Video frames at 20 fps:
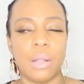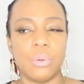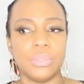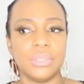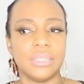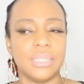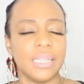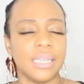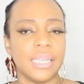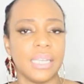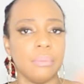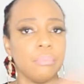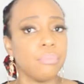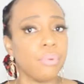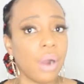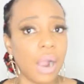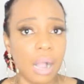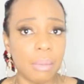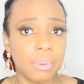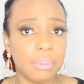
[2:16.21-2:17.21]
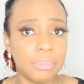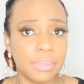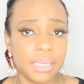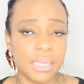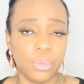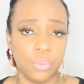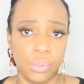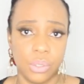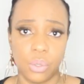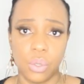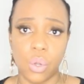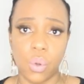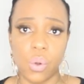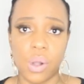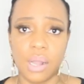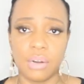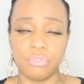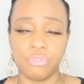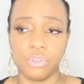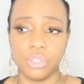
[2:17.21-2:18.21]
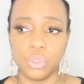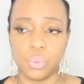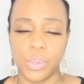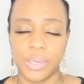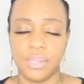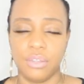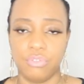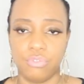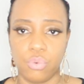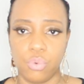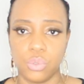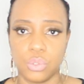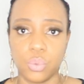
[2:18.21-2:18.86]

I was thinking probably it will go on for 20